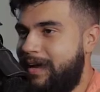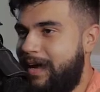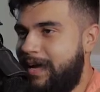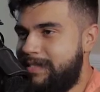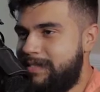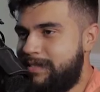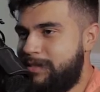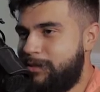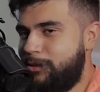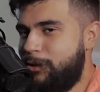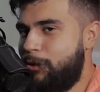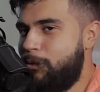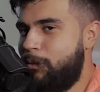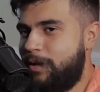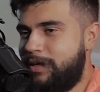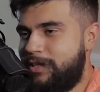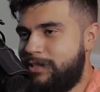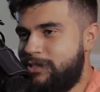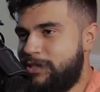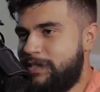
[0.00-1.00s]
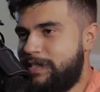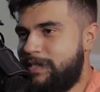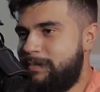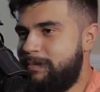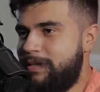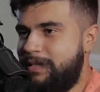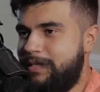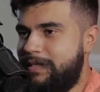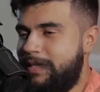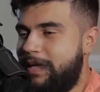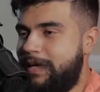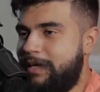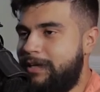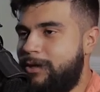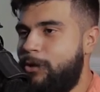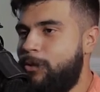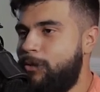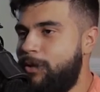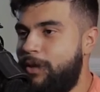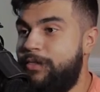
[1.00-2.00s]
I still don't want it just to be like,
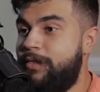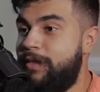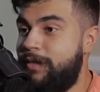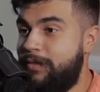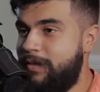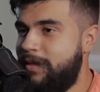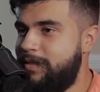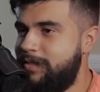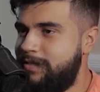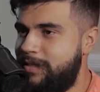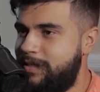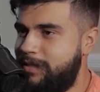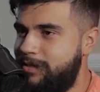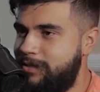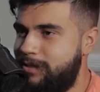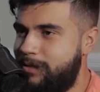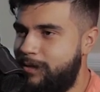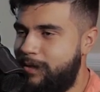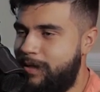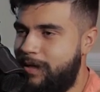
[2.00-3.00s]
oh, the thing they did. No,